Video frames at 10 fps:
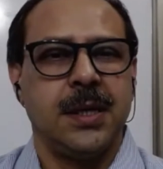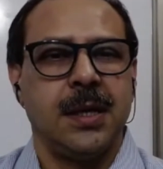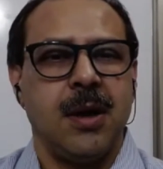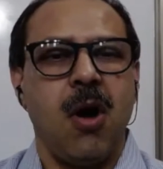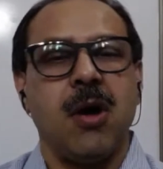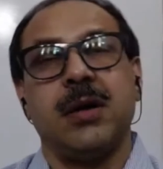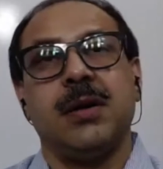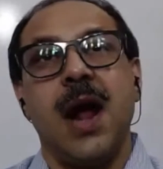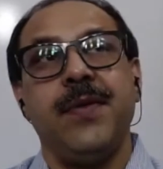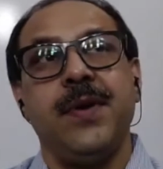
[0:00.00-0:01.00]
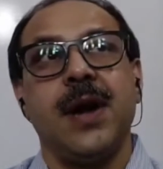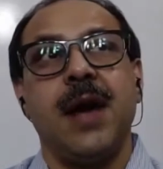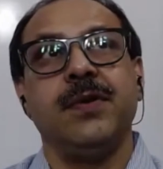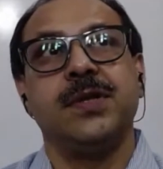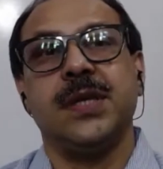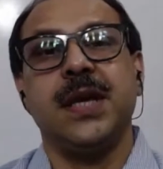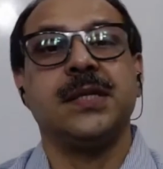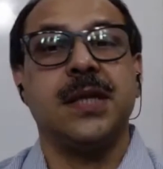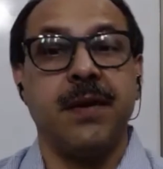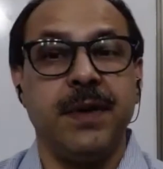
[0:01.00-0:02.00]
or rather, I would say
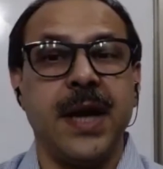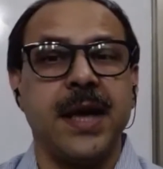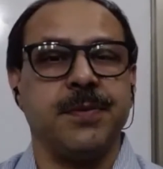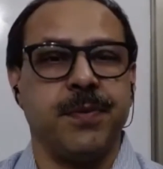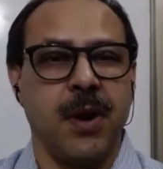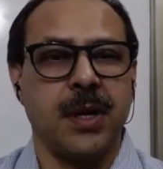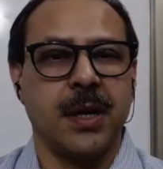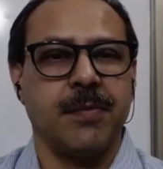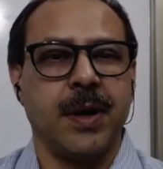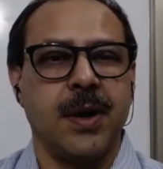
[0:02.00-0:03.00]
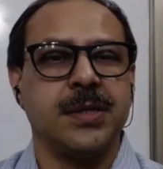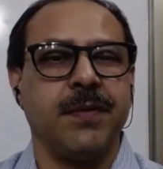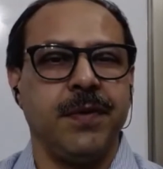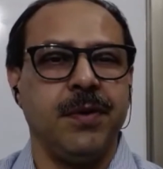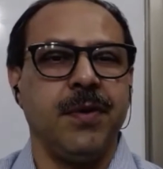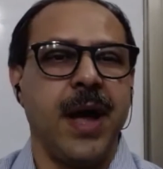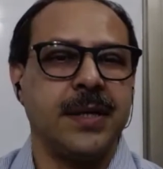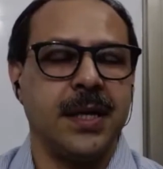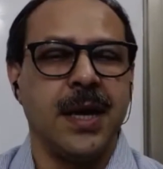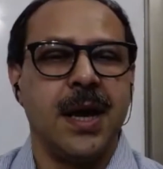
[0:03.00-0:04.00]
servitized product, because if you look
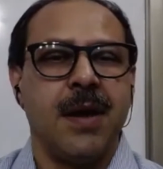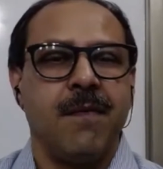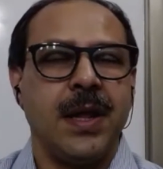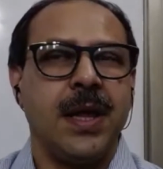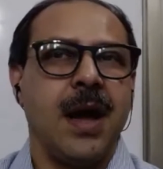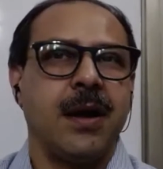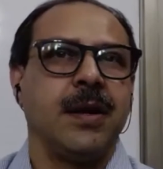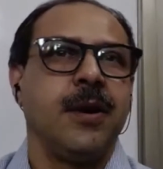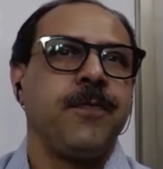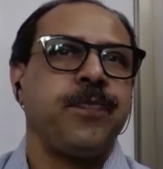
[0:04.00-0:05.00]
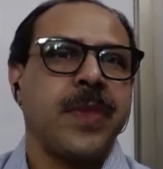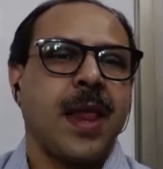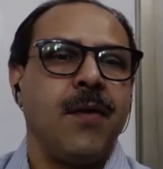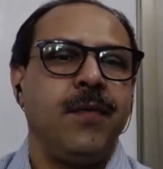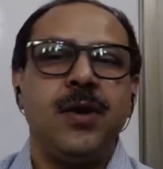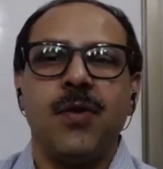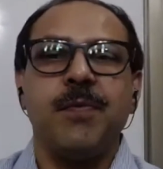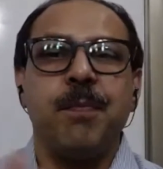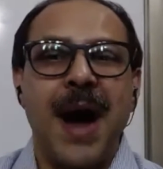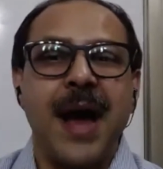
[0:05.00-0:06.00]
at it, we
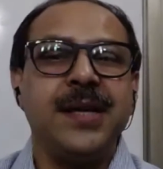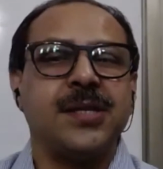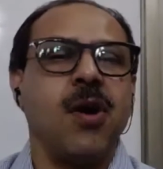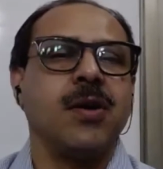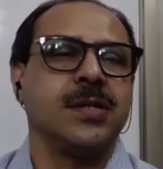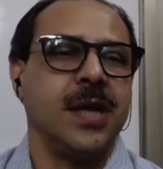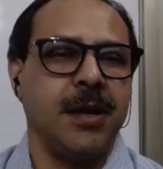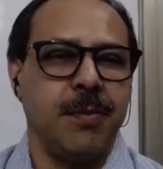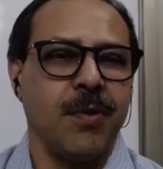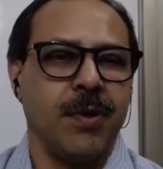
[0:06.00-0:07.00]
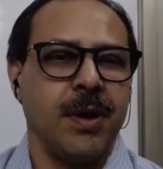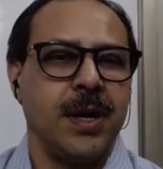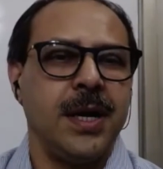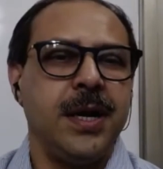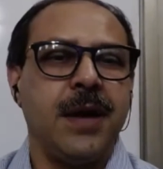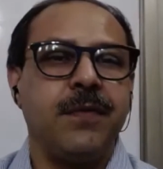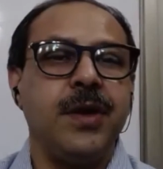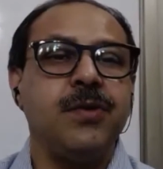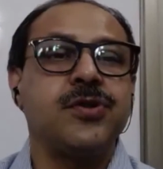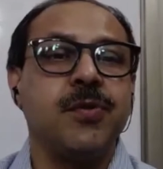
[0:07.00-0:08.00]
don't buy songs anymore. Earlier, we
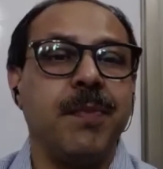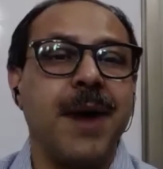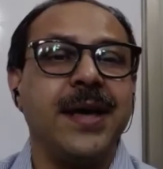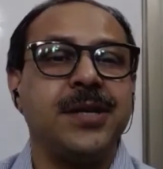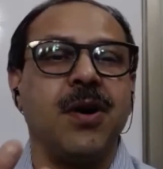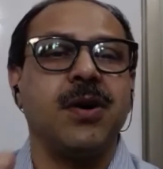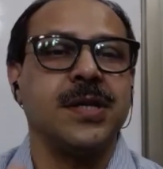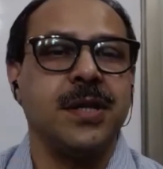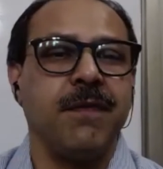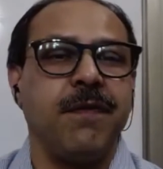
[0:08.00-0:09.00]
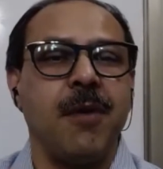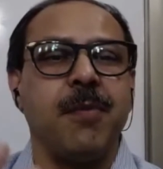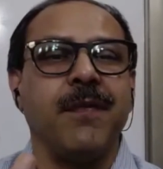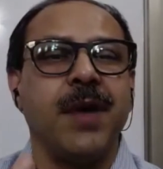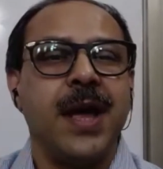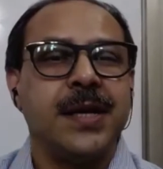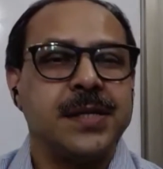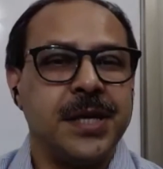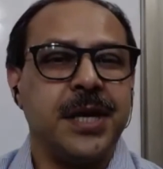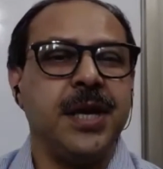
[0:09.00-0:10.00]
used to buy songs in the form of
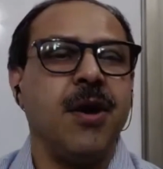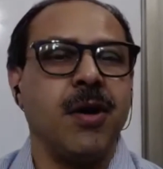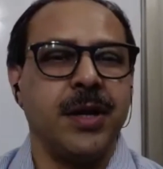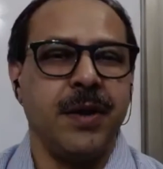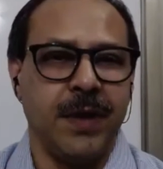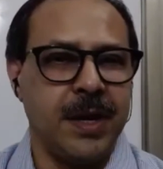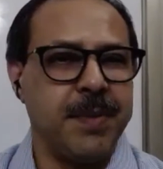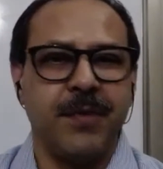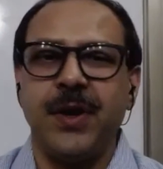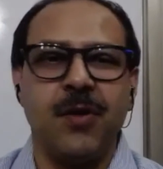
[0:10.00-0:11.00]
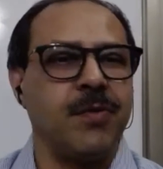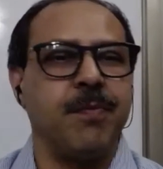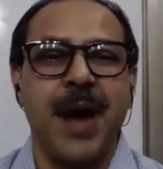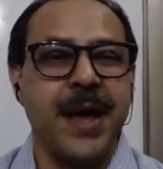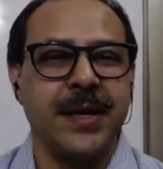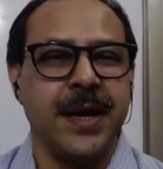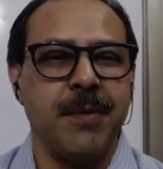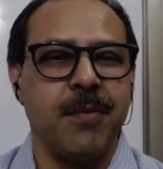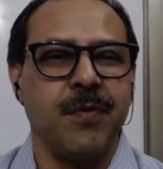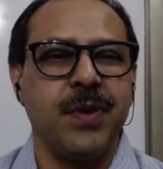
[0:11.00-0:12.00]
CD or DVD, but we don't buy it
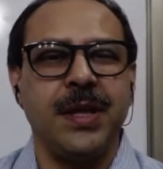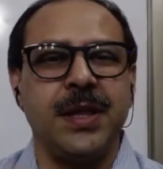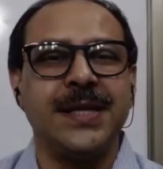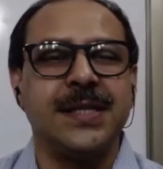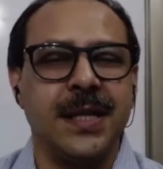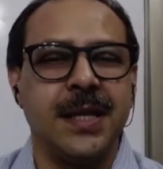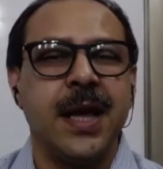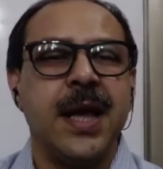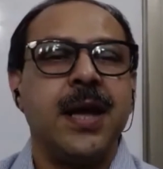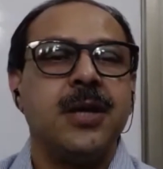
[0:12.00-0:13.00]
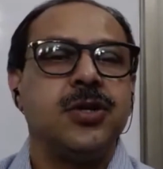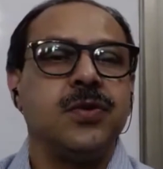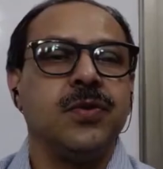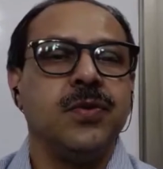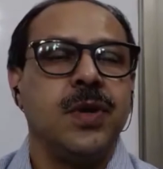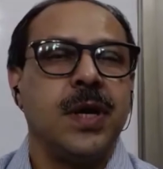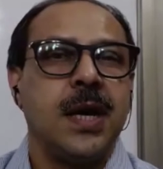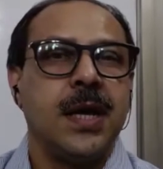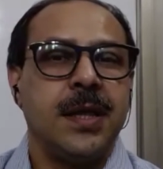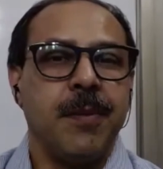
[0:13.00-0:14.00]
anymore. We listen to
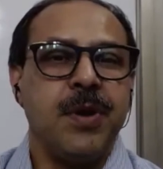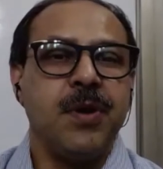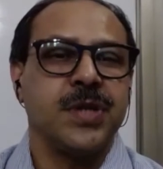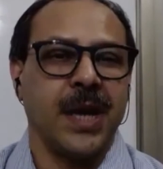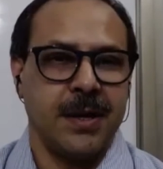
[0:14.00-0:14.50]
the music.